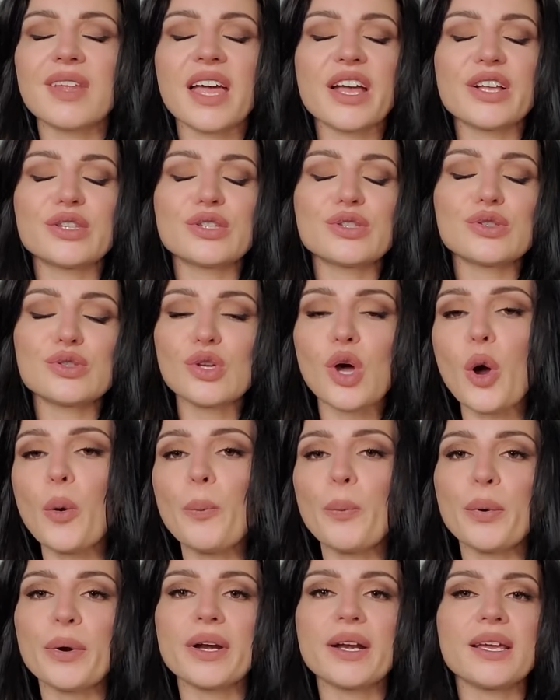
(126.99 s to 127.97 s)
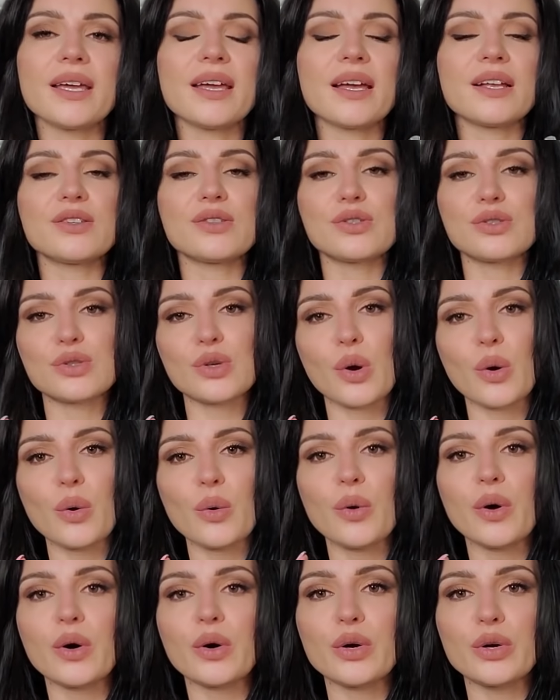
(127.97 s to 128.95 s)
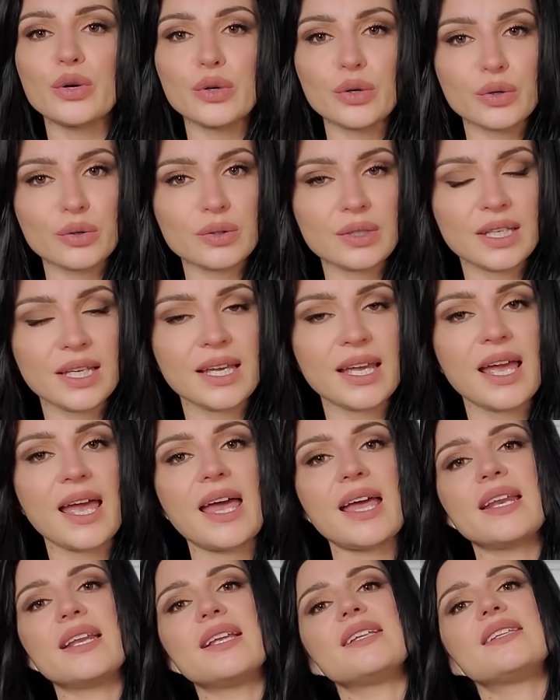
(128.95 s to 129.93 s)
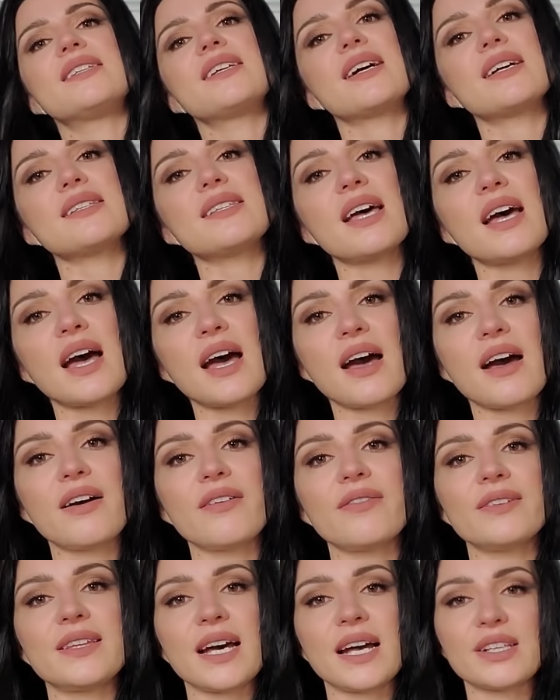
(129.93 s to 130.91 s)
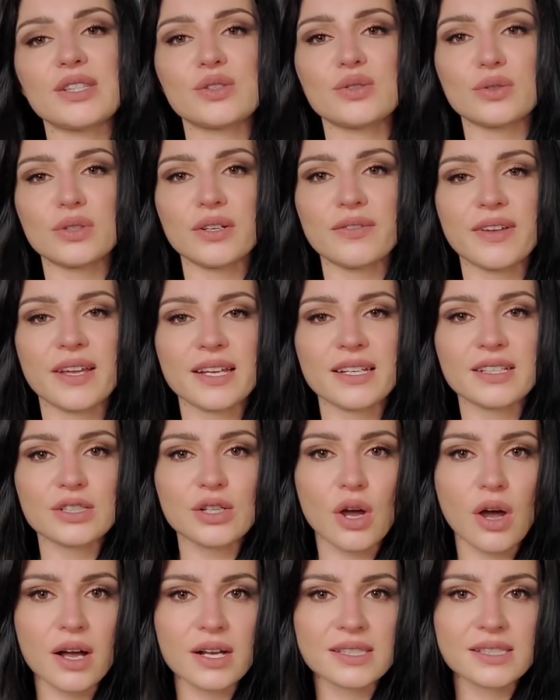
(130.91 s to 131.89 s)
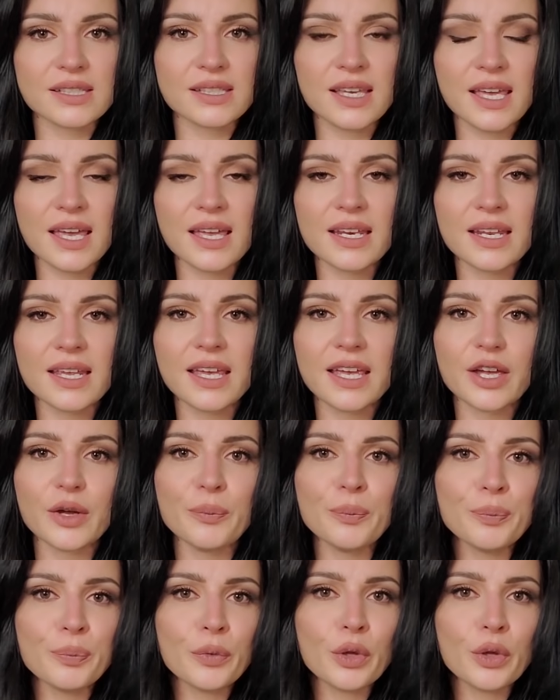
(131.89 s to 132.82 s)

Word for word: It's so pretty and so girly, and it does have that sort of intoxicating,